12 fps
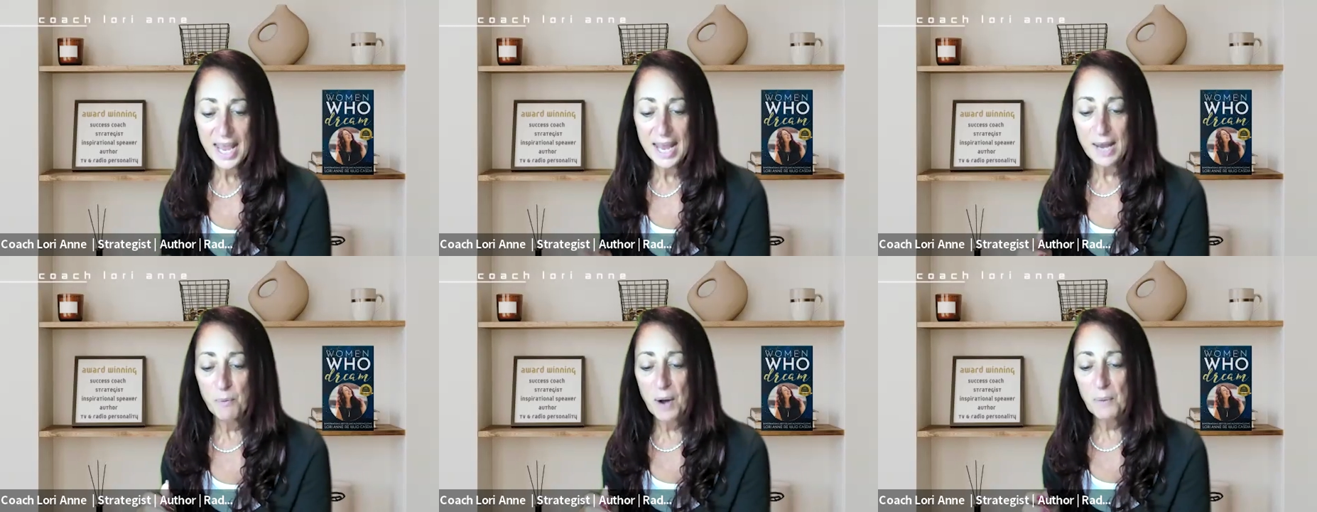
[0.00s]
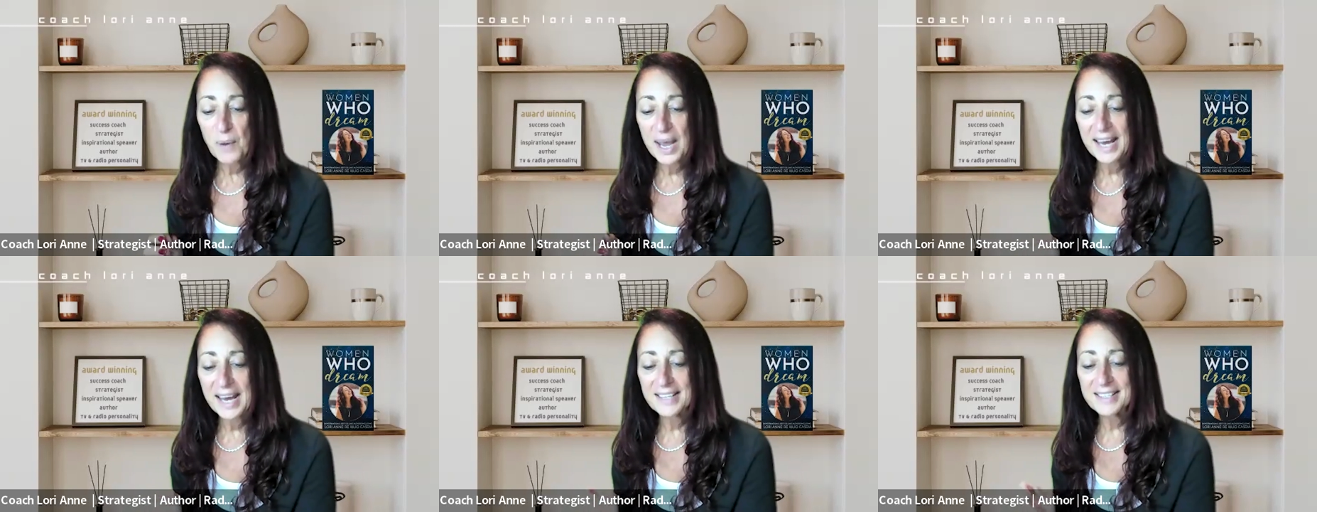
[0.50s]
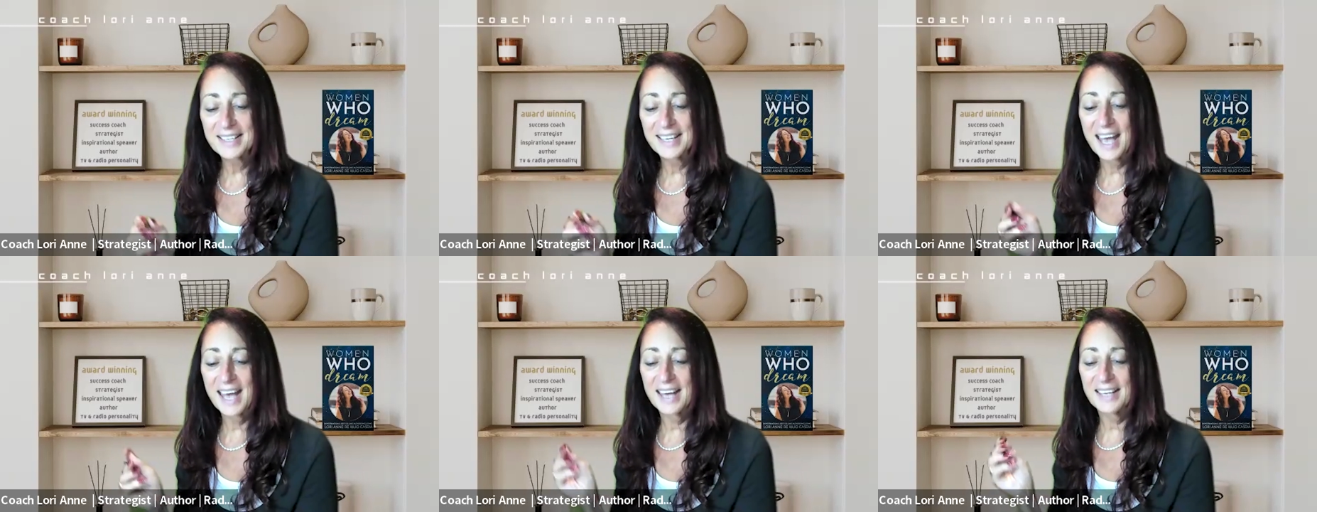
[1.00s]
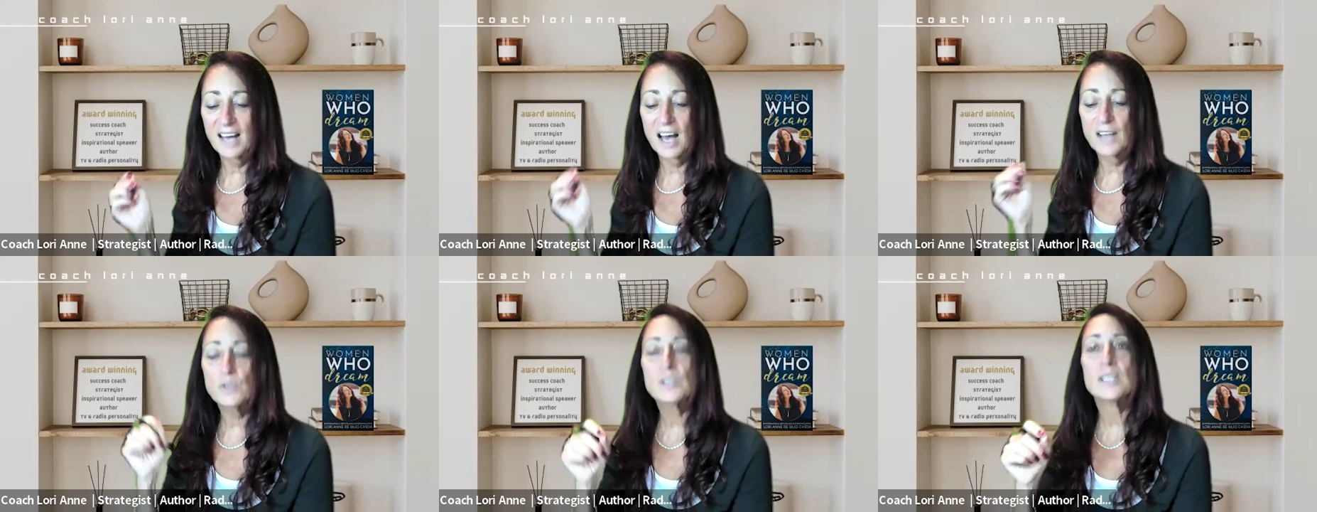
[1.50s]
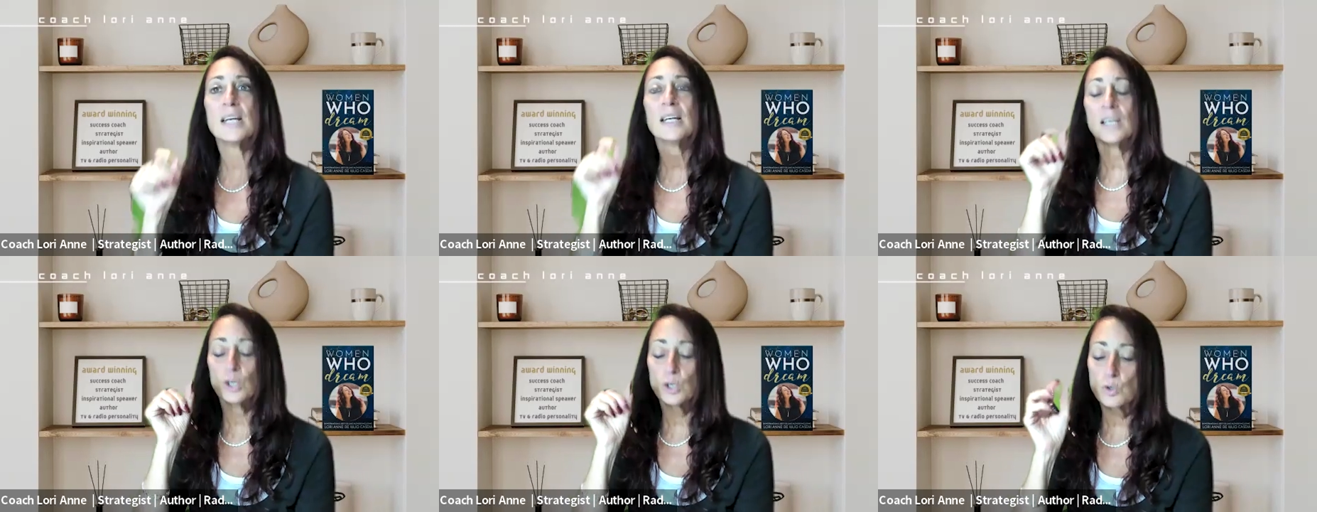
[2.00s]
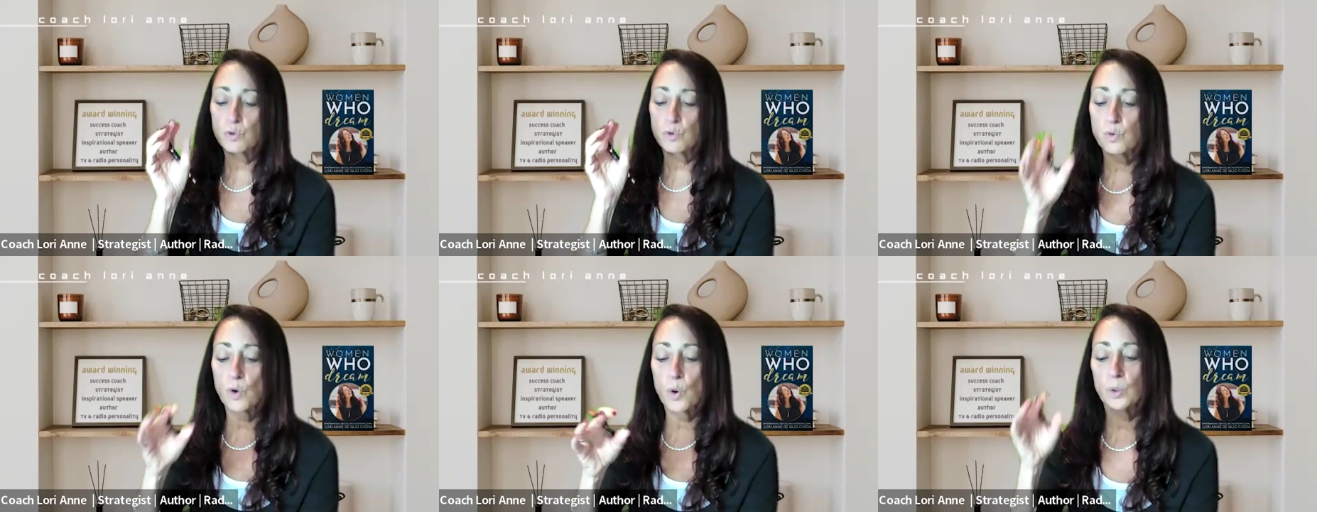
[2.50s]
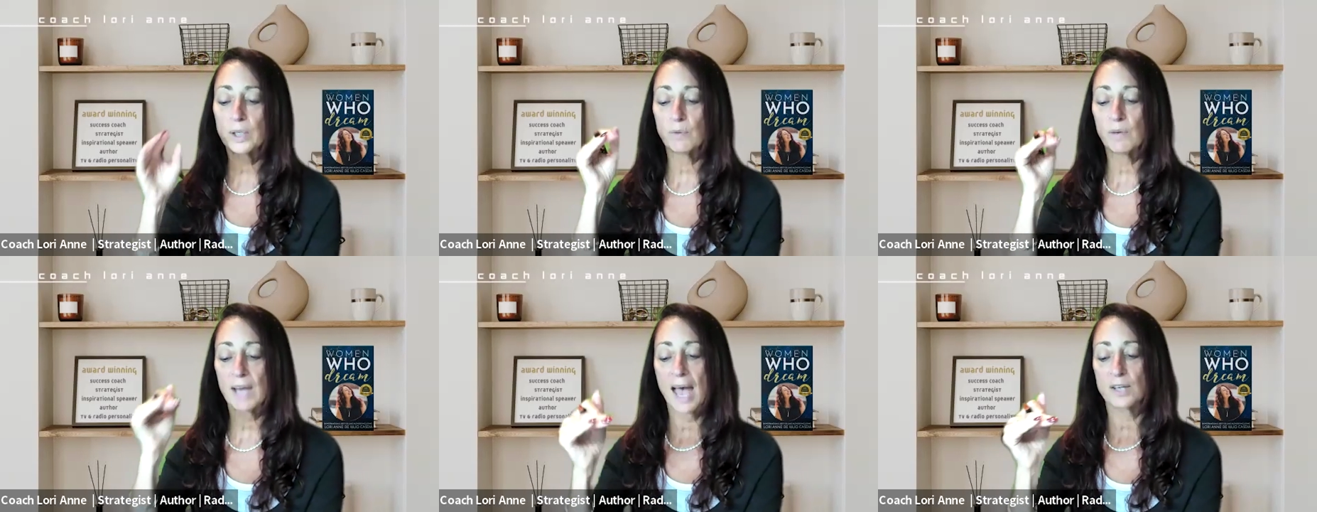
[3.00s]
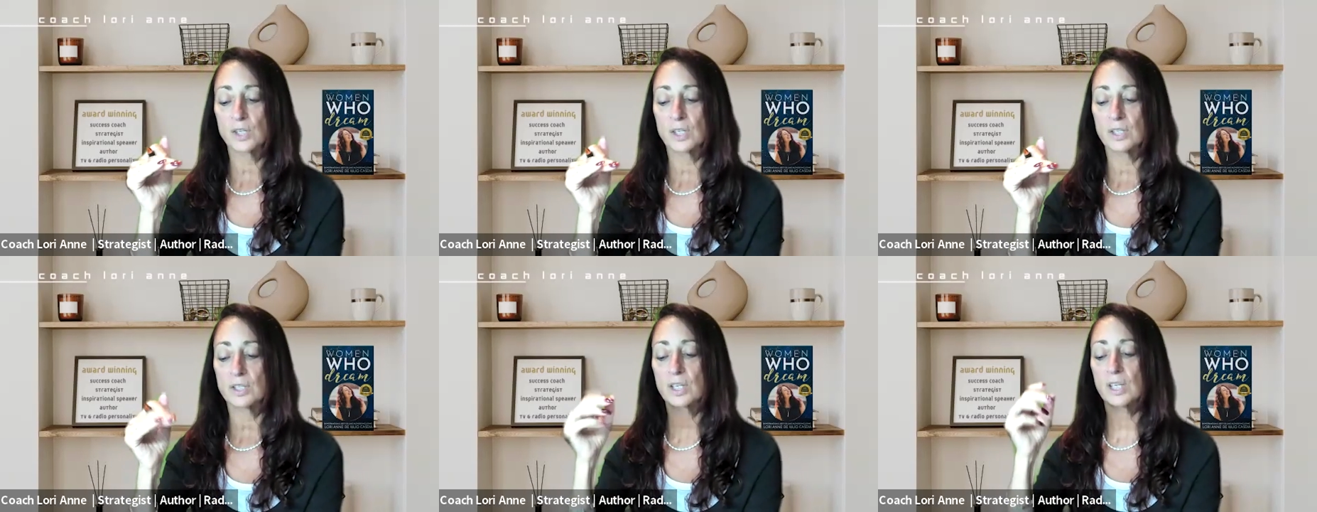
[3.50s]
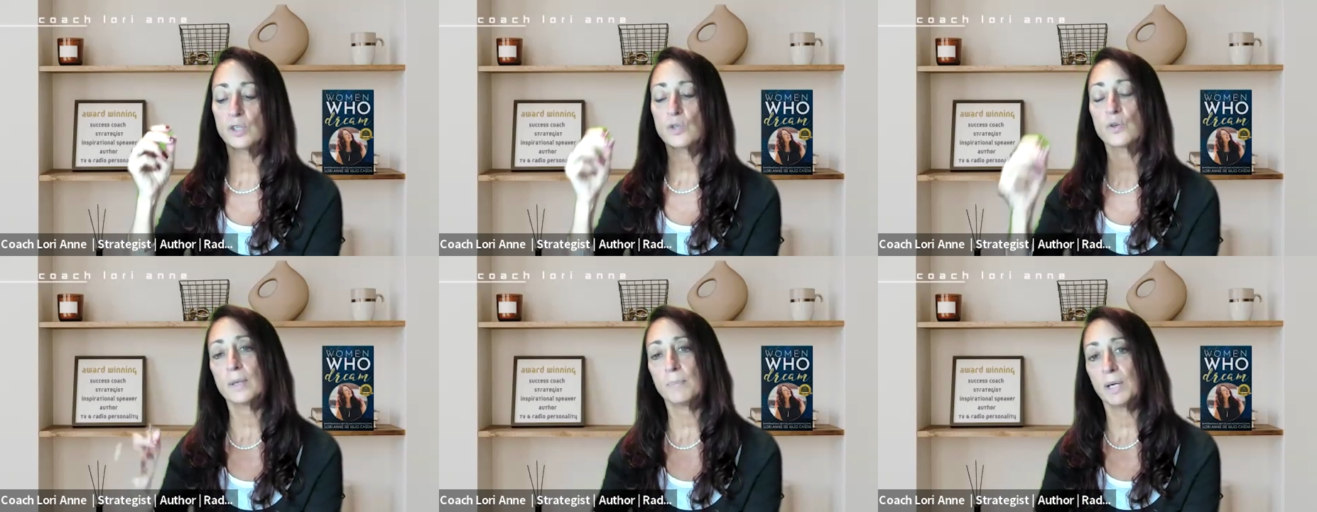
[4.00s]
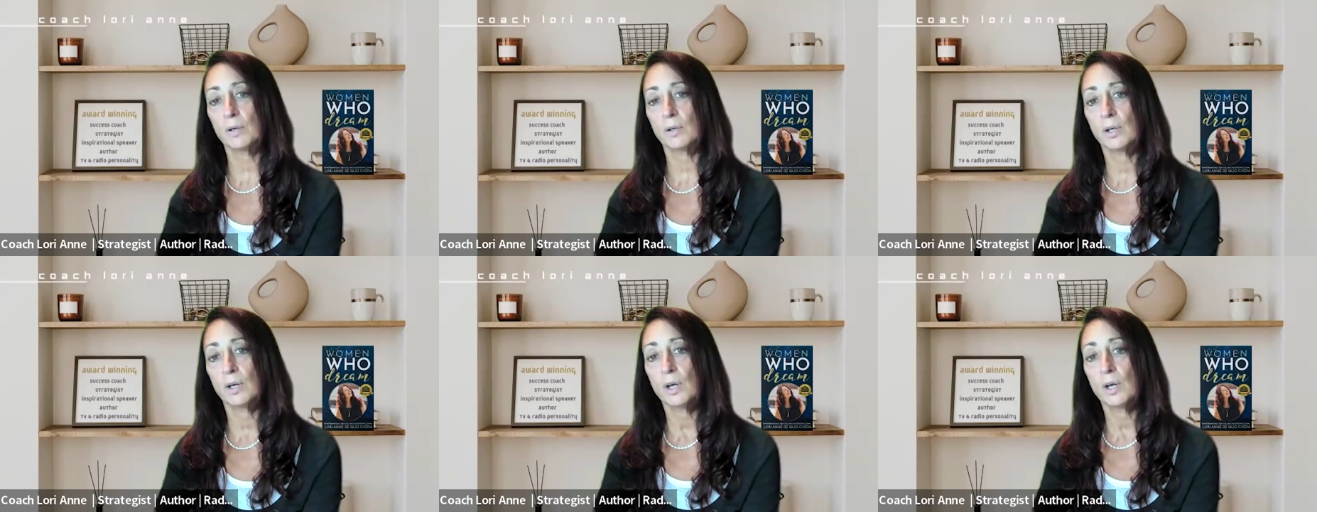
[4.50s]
In what ways can understanding and controlling reactions contribute